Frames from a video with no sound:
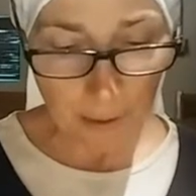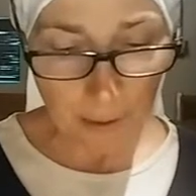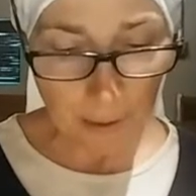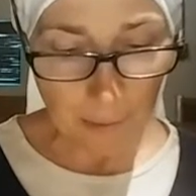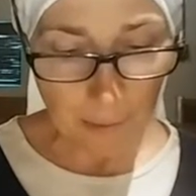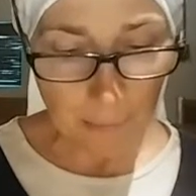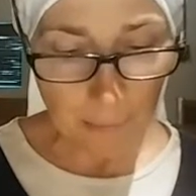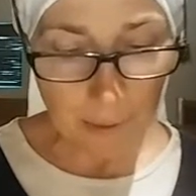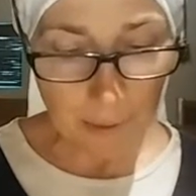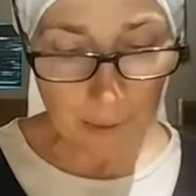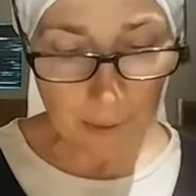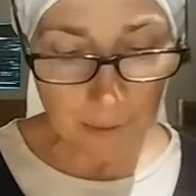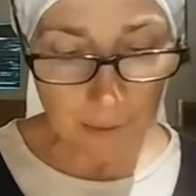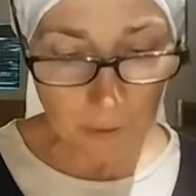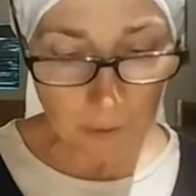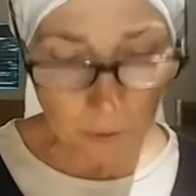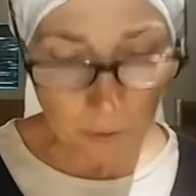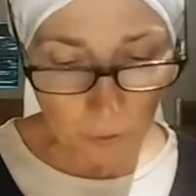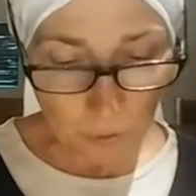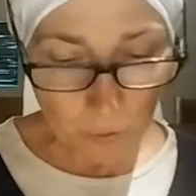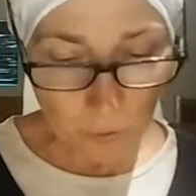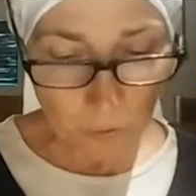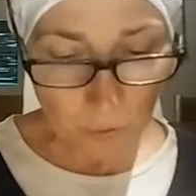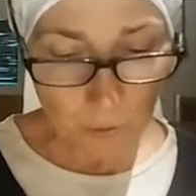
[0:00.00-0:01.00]
because the
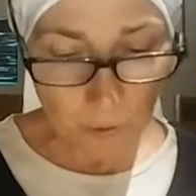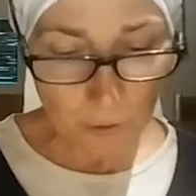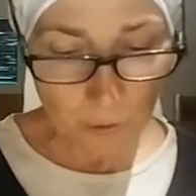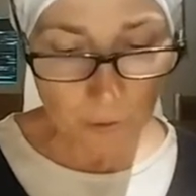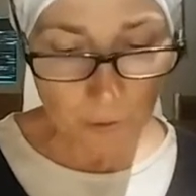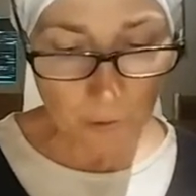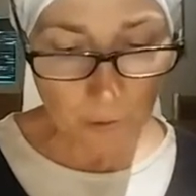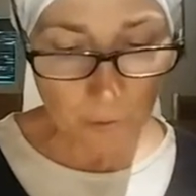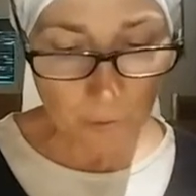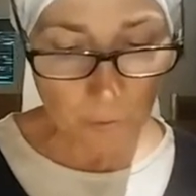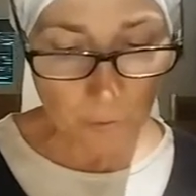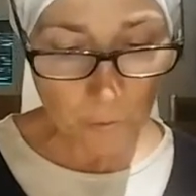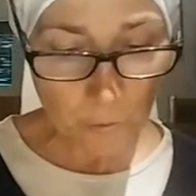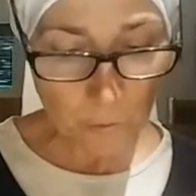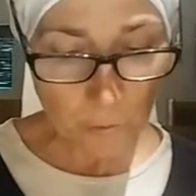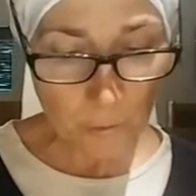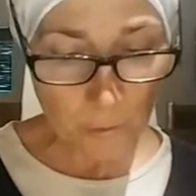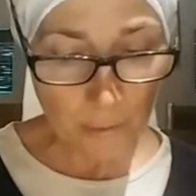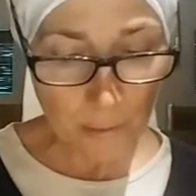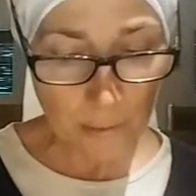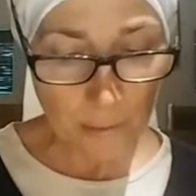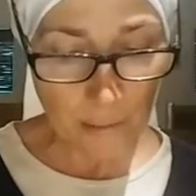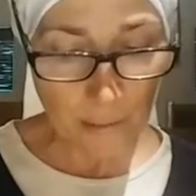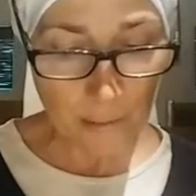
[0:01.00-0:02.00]
Eucharist is
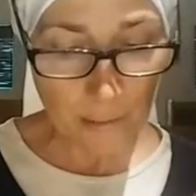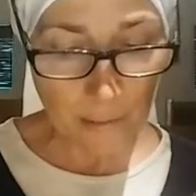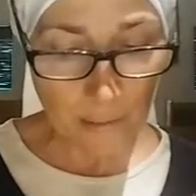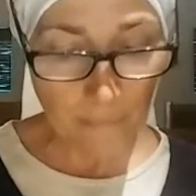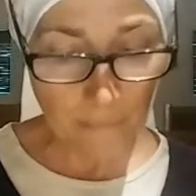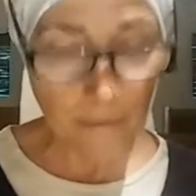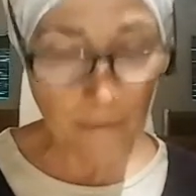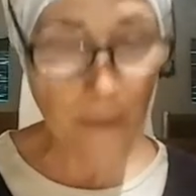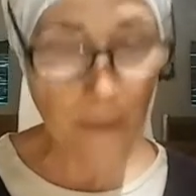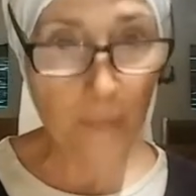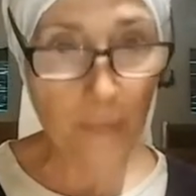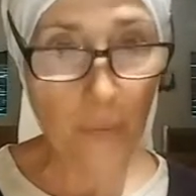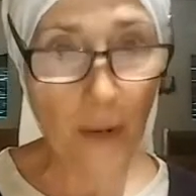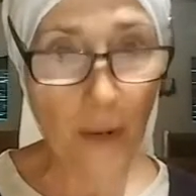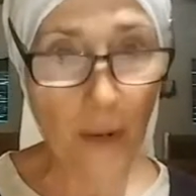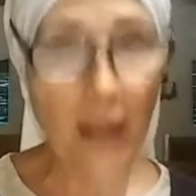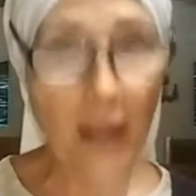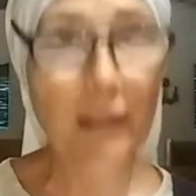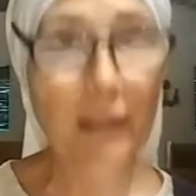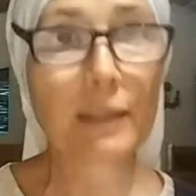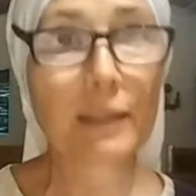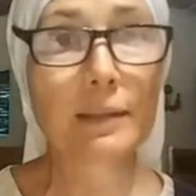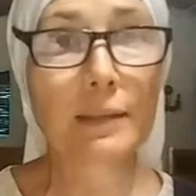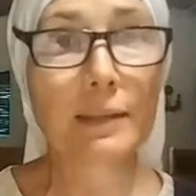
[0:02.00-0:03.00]
truly the living
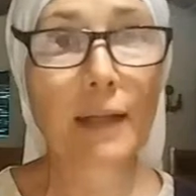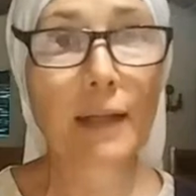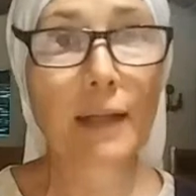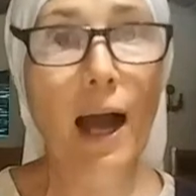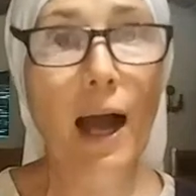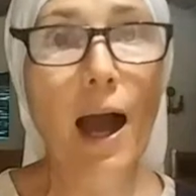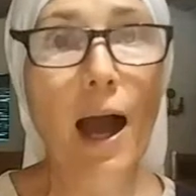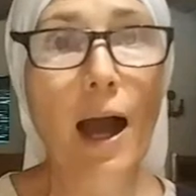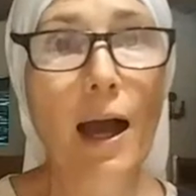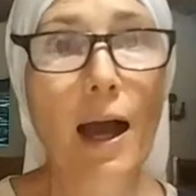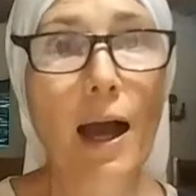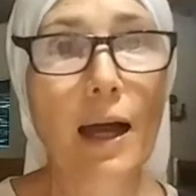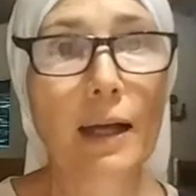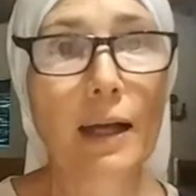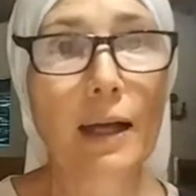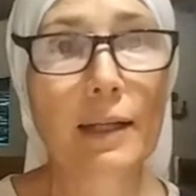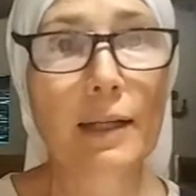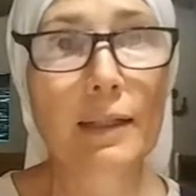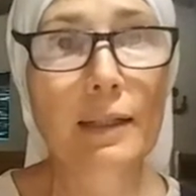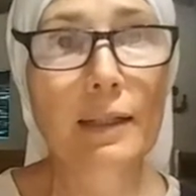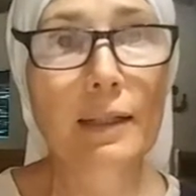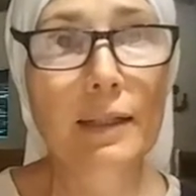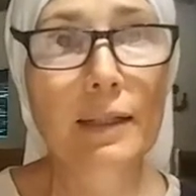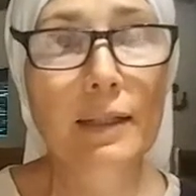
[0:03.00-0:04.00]
bread. It's God.